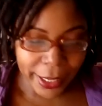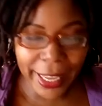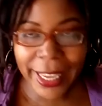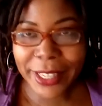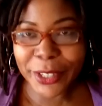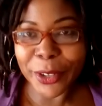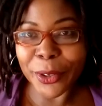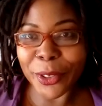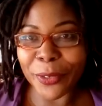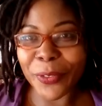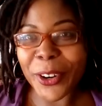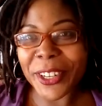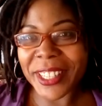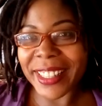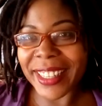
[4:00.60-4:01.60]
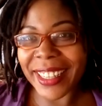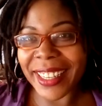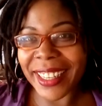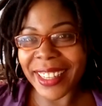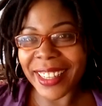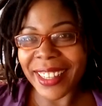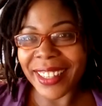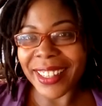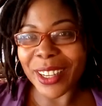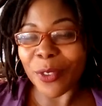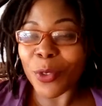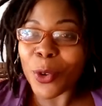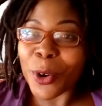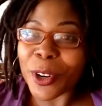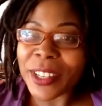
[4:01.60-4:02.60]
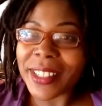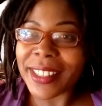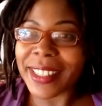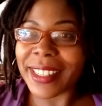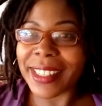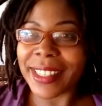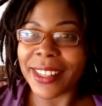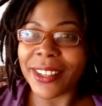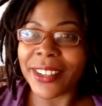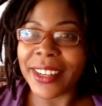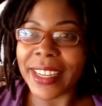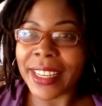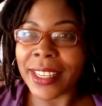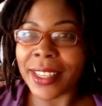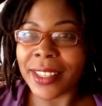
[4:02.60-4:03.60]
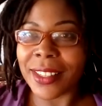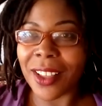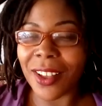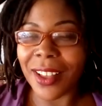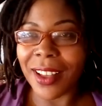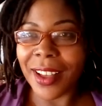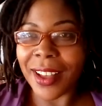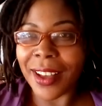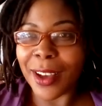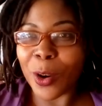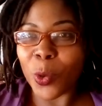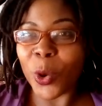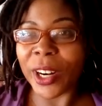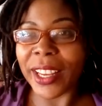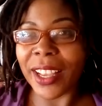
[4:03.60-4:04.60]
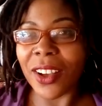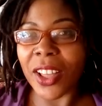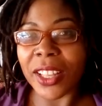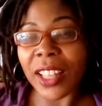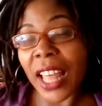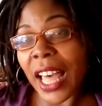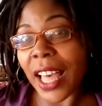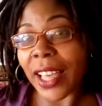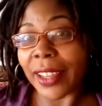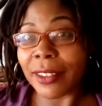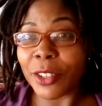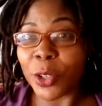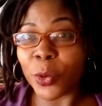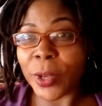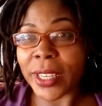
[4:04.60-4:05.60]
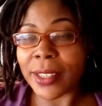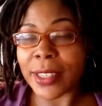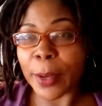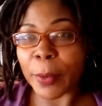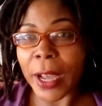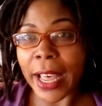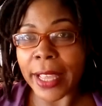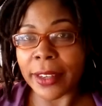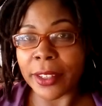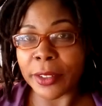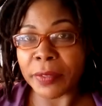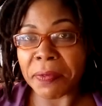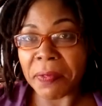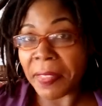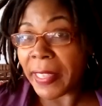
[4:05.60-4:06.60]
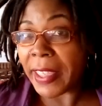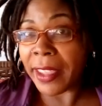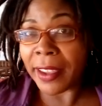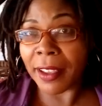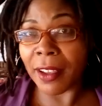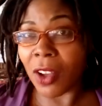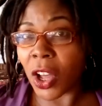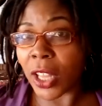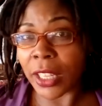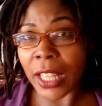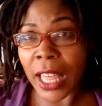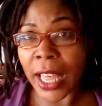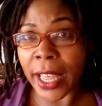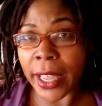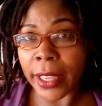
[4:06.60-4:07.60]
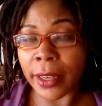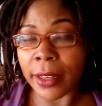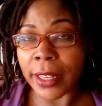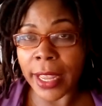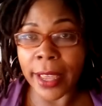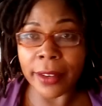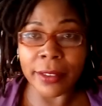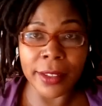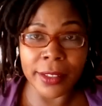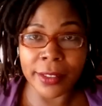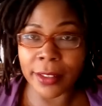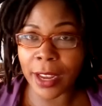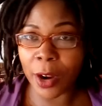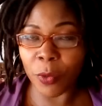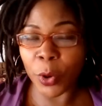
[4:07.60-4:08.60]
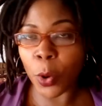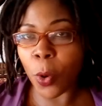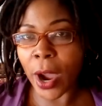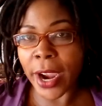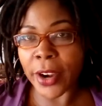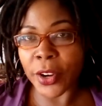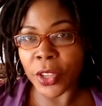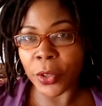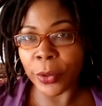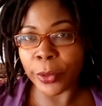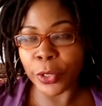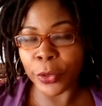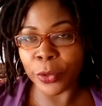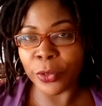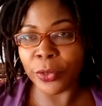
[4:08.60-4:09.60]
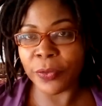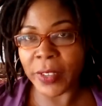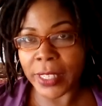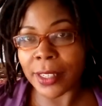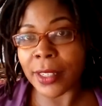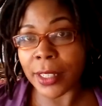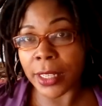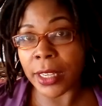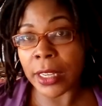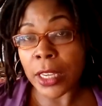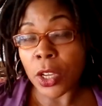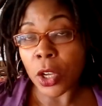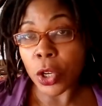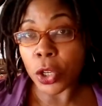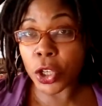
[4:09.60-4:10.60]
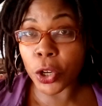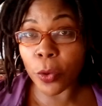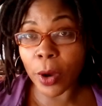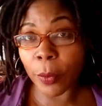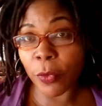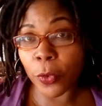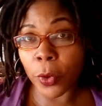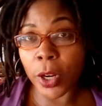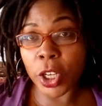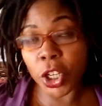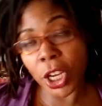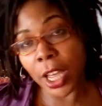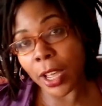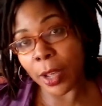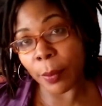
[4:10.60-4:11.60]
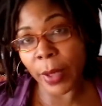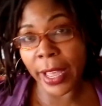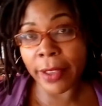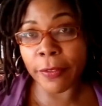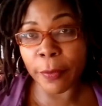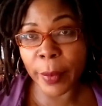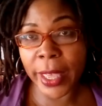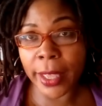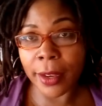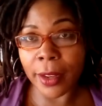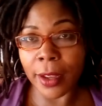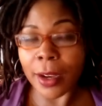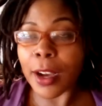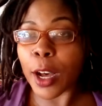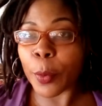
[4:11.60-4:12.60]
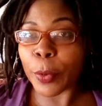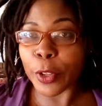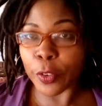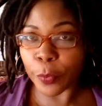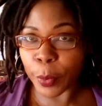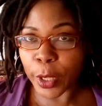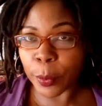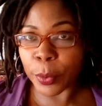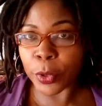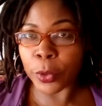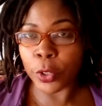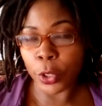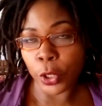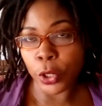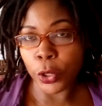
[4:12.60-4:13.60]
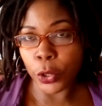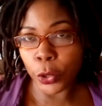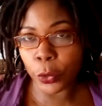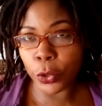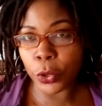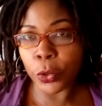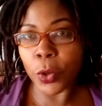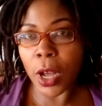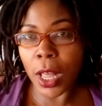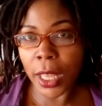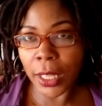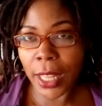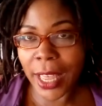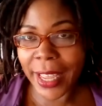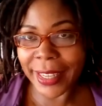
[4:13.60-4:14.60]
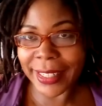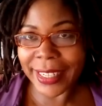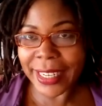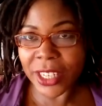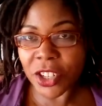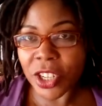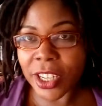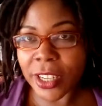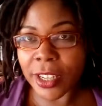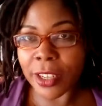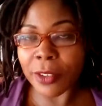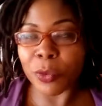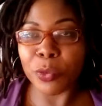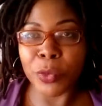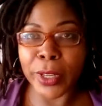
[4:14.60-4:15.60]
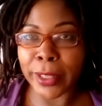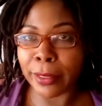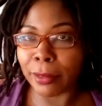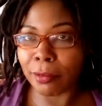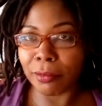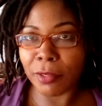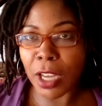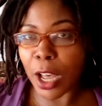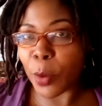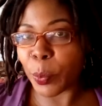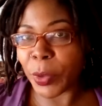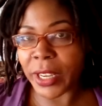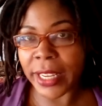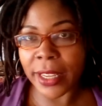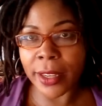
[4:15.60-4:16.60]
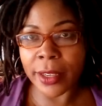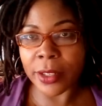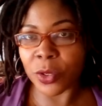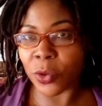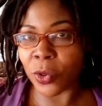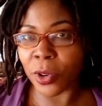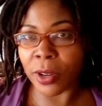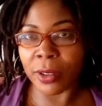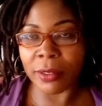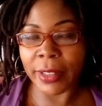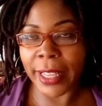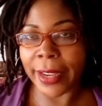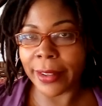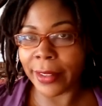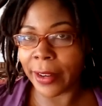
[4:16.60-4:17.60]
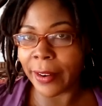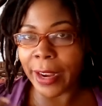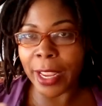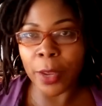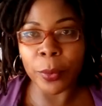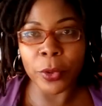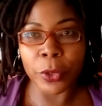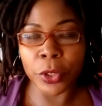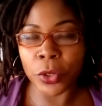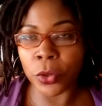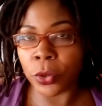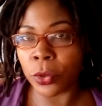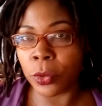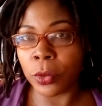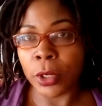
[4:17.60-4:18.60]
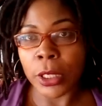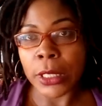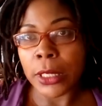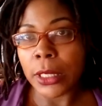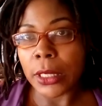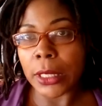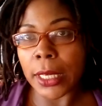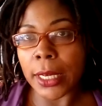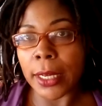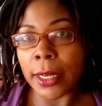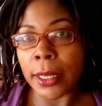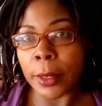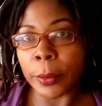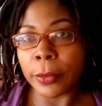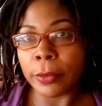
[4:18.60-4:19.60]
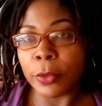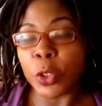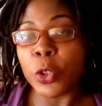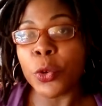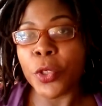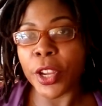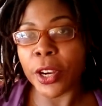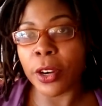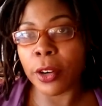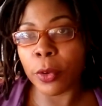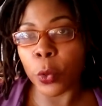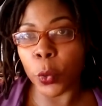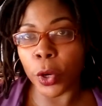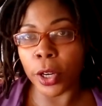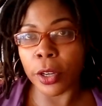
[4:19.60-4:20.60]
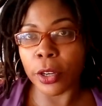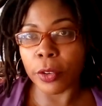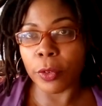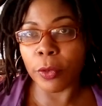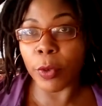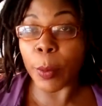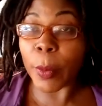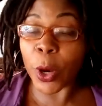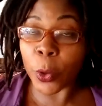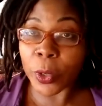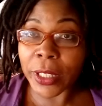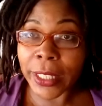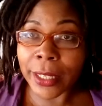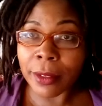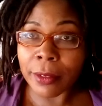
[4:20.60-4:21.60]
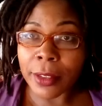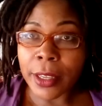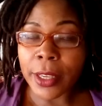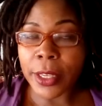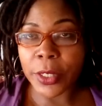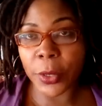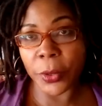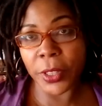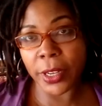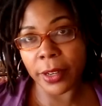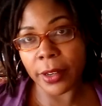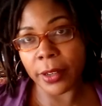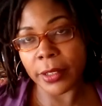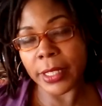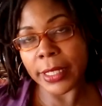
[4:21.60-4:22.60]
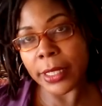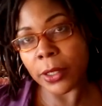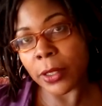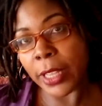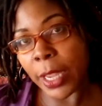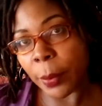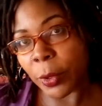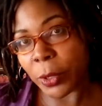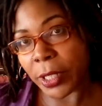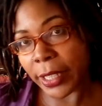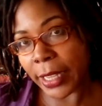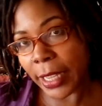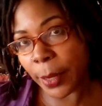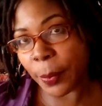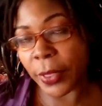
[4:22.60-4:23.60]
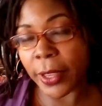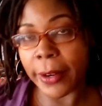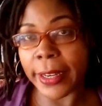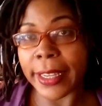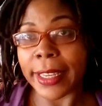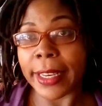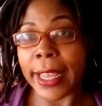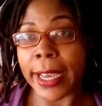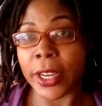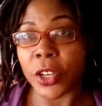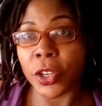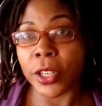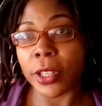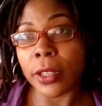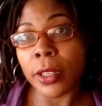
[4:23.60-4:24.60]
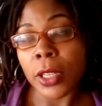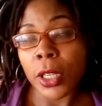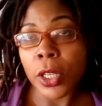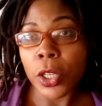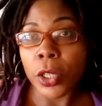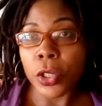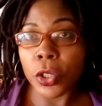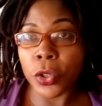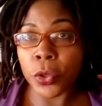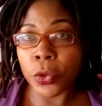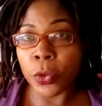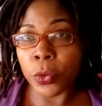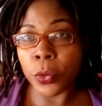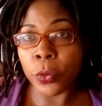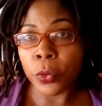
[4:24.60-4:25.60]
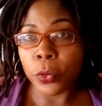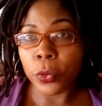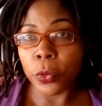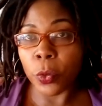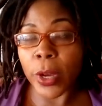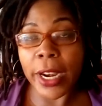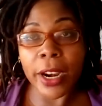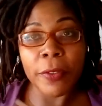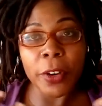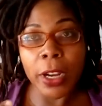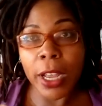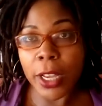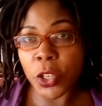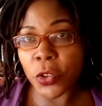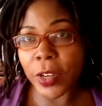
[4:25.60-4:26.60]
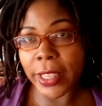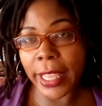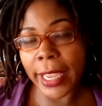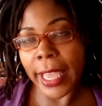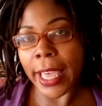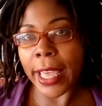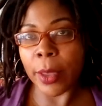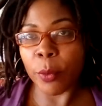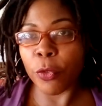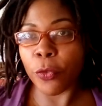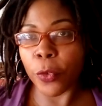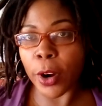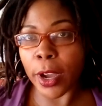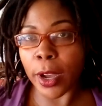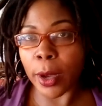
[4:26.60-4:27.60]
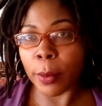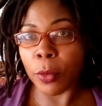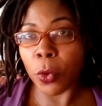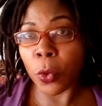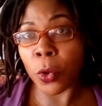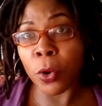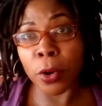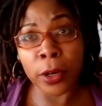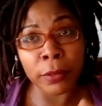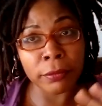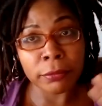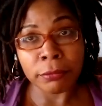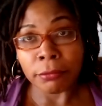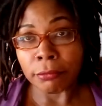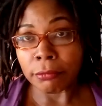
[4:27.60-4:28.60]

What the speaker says: Okay, so the first thing, of course, to consider is working online, doing some kind of thing online that does not require you to physically show up for a job. I've met a couple of people who do online teaching with companies, or they're able to do their work remotely, so they're still able to keep their connection to whatever country they came from or